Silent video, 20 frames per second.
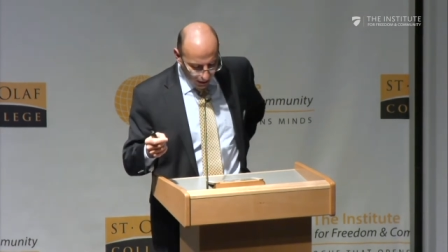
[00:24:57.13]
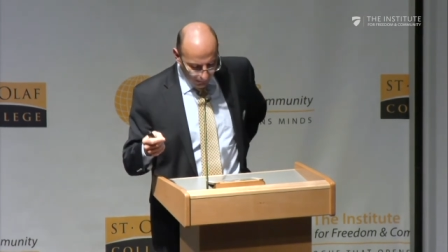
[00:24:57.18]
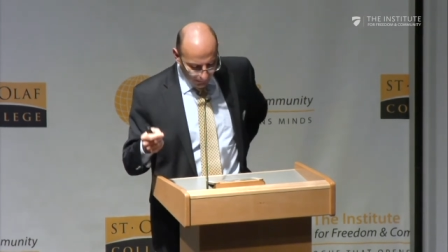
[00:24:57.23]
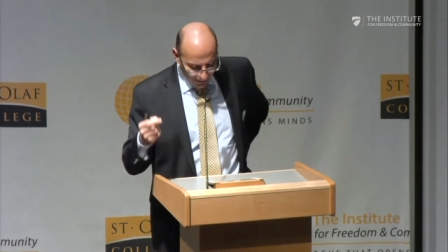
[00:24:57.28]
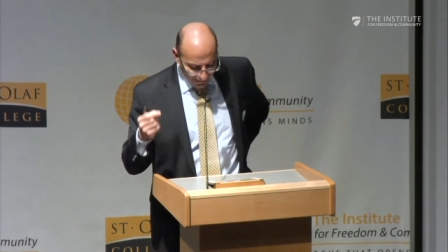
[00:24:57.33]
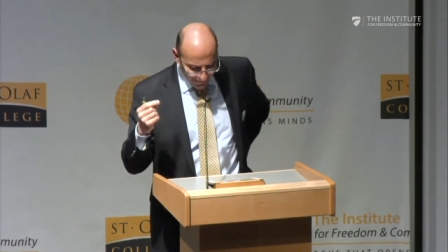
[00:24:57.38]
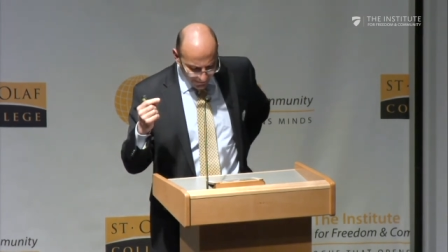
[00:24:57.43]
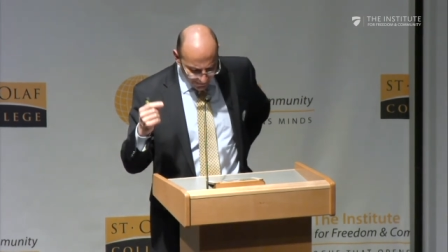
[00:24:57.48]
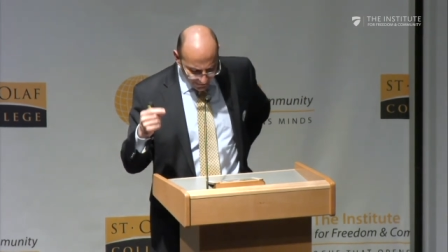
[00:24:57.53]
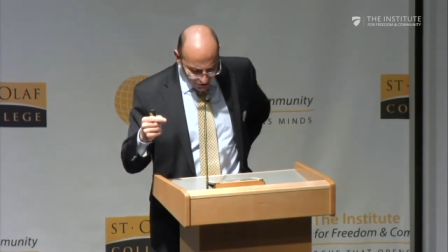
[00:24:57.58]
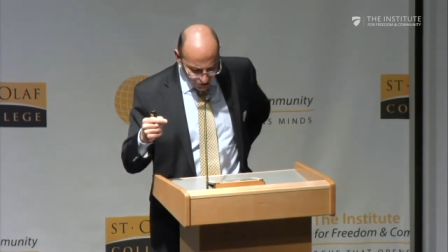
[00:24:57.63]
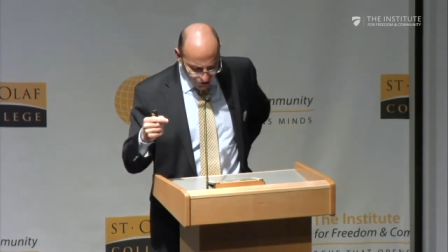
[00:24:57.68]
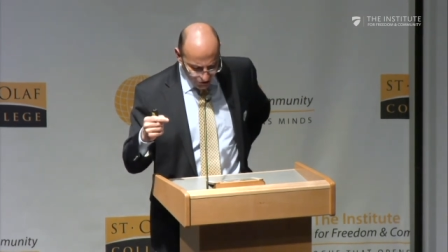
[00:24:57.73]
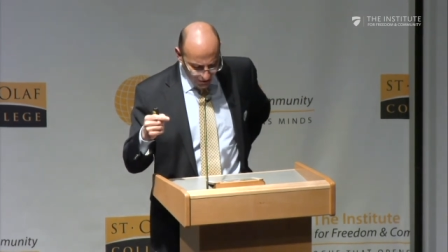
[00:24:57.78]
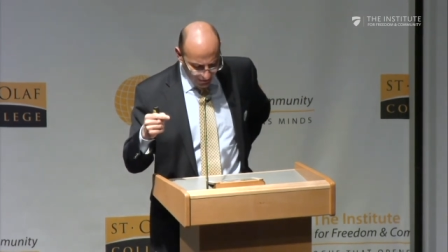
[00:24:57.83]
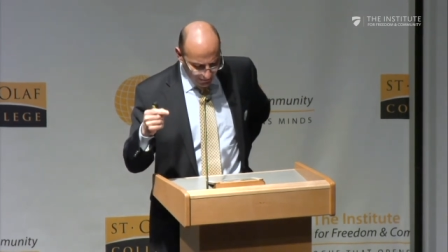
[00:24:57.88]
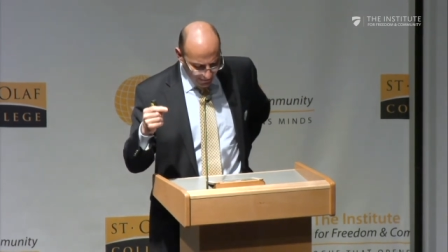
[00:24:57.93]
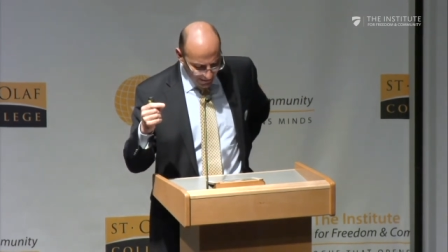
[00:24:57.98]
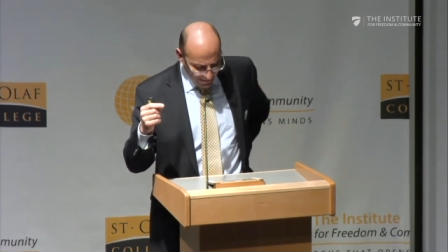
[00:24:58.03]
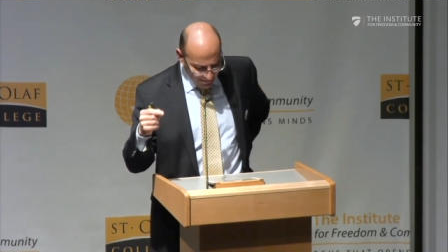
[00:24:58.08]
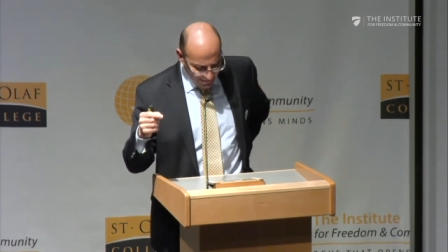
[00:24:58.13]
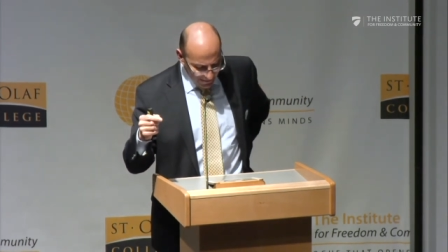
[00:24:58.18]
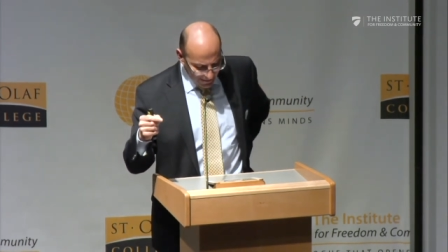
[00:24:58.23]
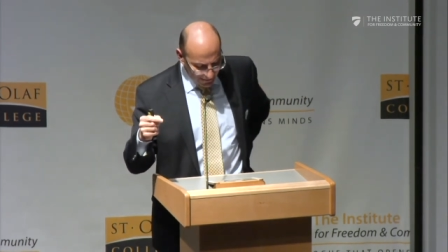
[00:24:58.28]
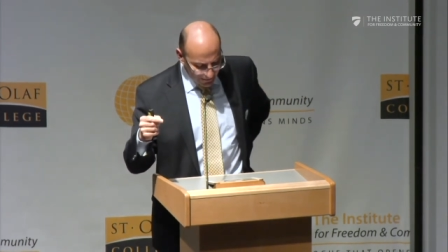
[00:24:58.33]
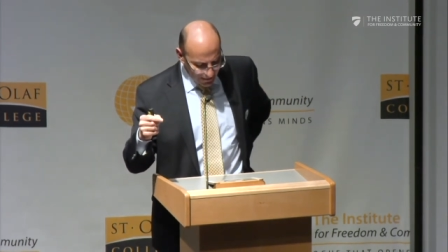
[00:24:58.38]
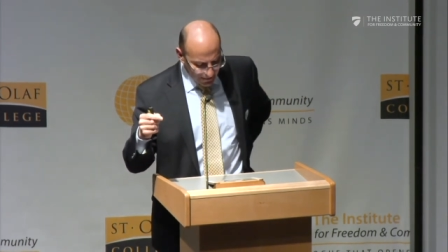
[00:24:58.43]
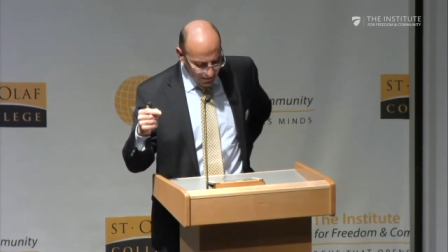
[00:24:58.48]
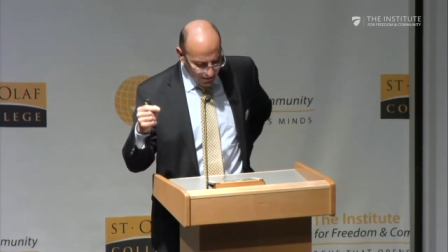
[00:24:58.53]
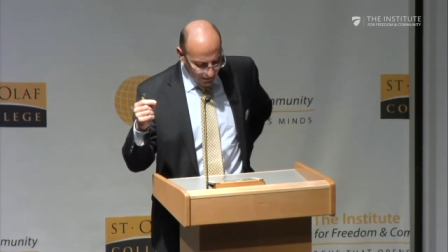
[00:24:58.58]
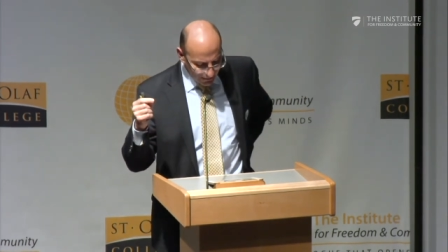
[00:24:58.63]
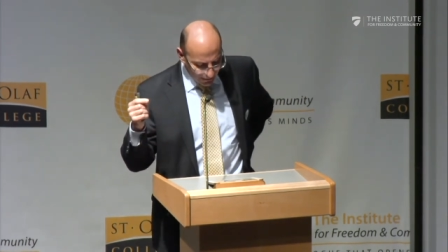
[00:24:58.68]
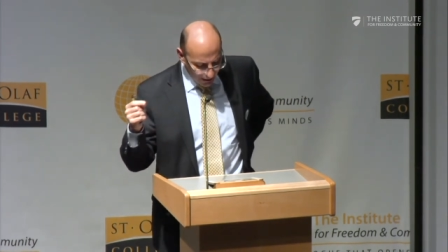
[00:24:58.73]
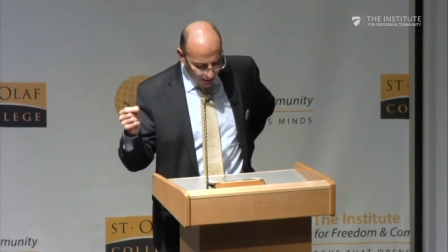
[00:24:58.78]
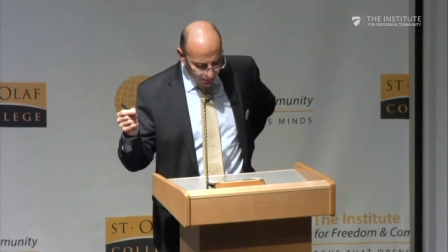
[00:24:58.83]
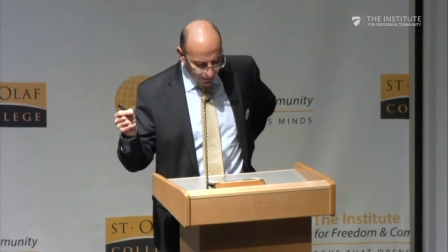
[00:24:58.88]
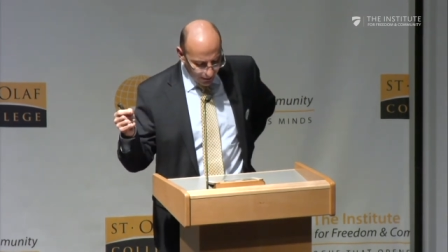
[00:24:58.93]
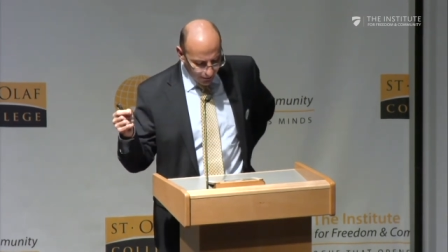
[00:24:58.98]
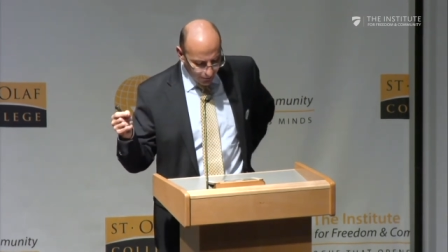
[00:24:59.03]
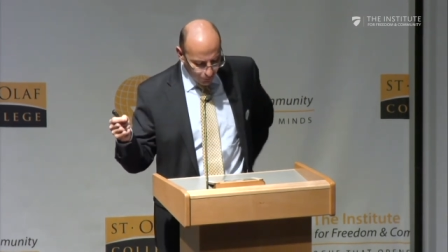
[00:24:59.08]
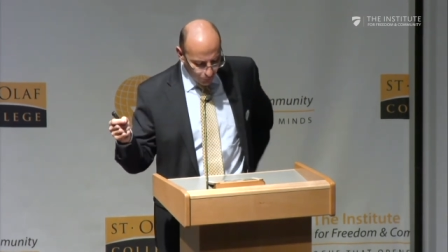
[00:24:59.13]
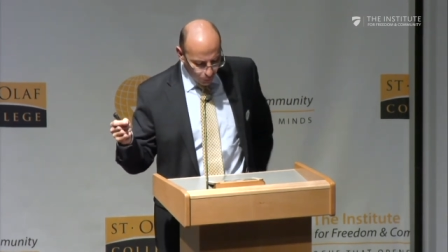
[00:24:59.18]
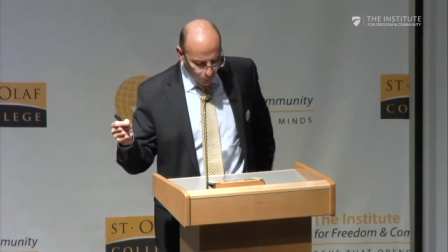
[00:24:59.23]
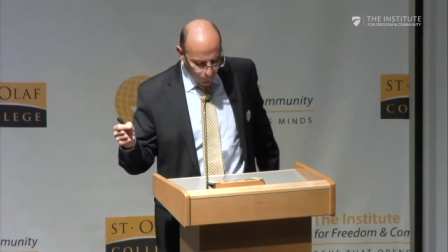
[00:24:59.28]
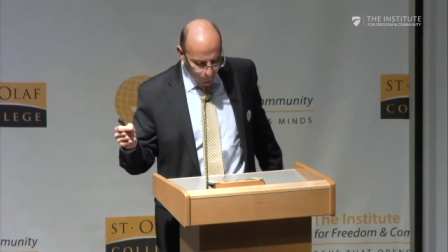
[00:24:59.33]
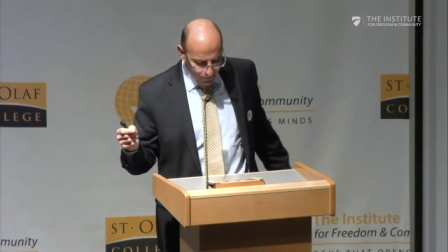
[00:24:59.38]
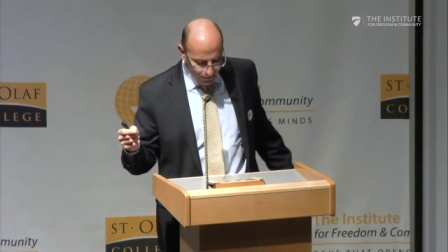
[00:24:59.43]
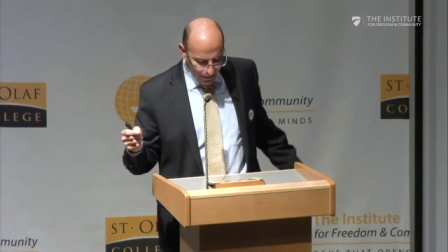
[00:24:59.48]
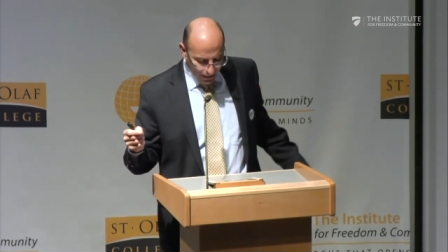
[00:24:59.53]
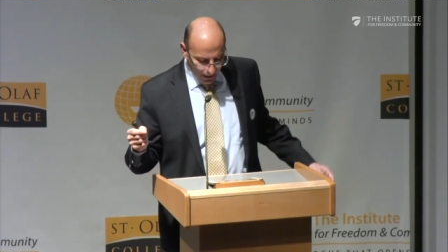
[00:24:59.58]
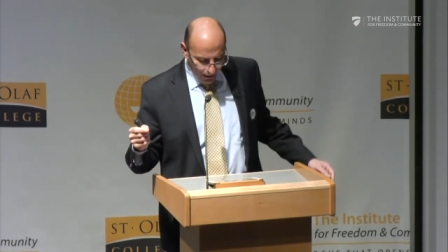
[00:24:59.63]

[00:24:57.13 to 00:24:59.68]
but Christian, Yazidis, and other groups